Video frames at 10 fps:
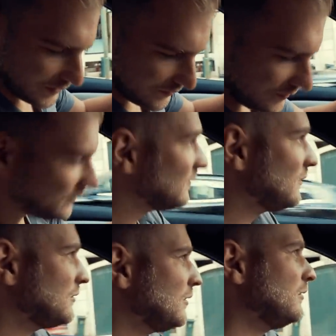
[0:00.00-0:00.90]
but
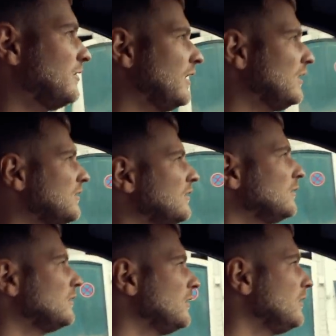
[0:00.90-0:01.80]
so far so
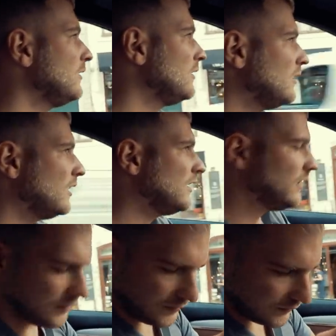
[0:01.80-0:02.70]
good. And
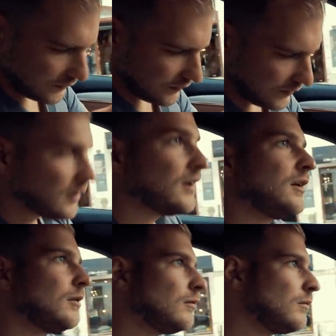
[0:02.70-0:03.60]
this is
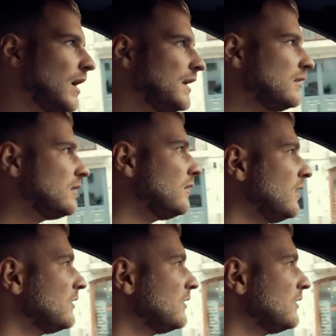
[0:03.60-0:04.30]
right here